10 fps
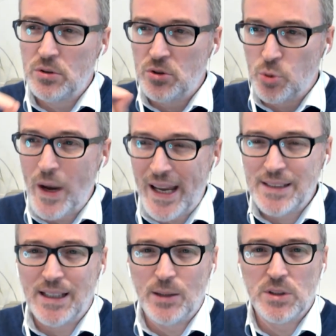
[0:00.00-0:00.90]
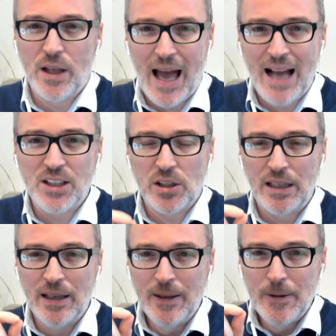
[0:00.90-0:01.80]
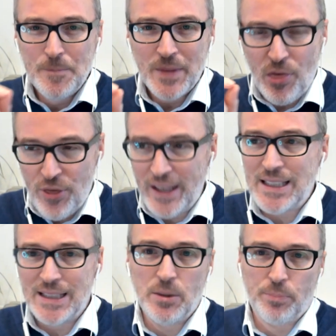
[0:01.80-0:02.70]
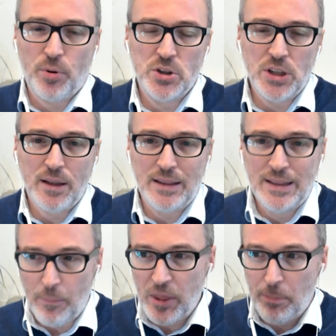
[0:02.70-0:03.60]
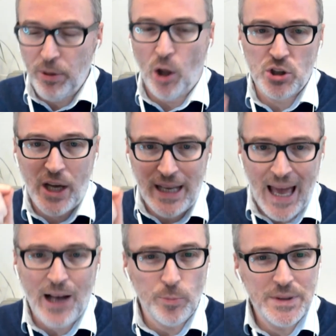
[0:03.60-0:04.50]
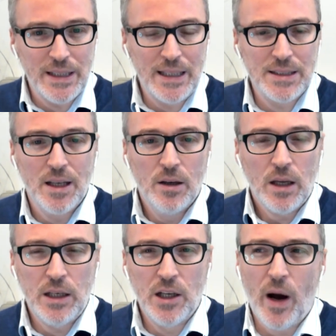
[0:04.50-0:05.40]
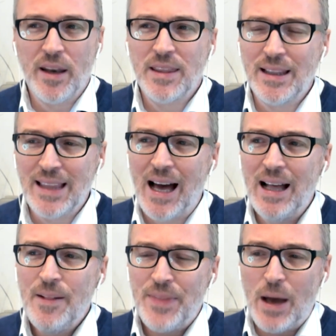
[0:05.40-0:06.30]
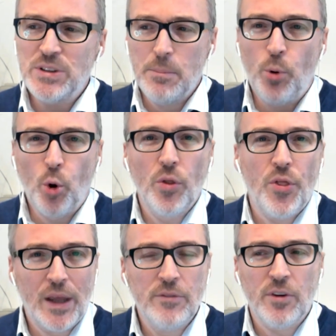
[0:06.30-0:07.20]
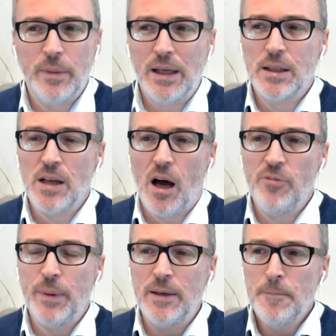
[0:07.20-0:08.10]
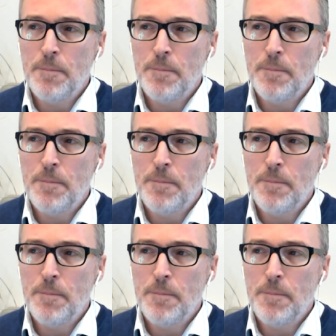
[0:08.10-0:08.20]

twigged and it was like, actually, this is the project. The blockchain helps this. You know, and I think that was an important thing for me, because I've been,